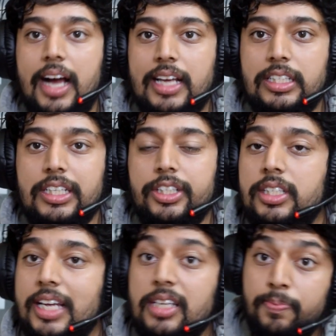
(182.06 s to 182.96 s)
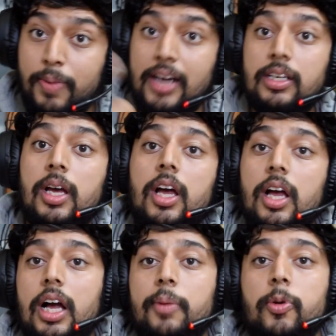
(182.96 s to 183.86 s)
isolation is nice, but
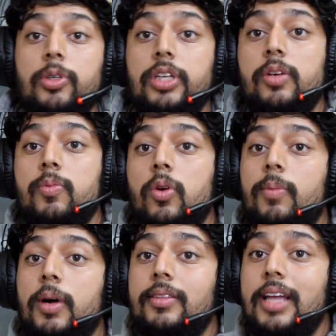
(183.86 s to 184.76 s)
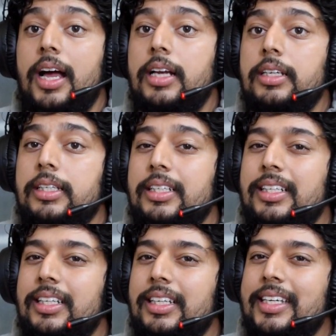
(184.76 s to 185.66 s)
I'm going to tell you more about that
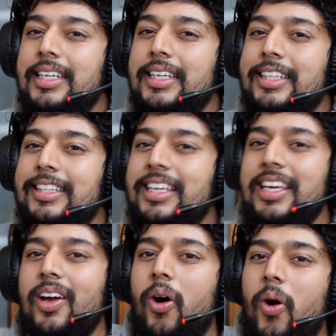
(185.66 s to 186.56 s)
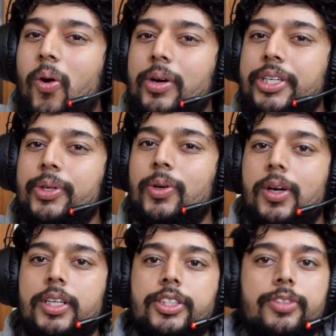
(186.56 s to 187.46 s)
in the audio
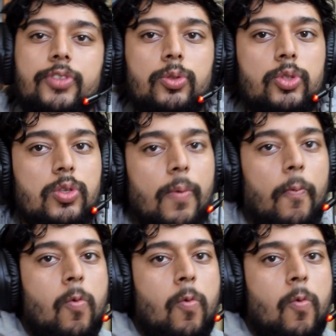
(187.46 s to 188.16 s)
quality review. So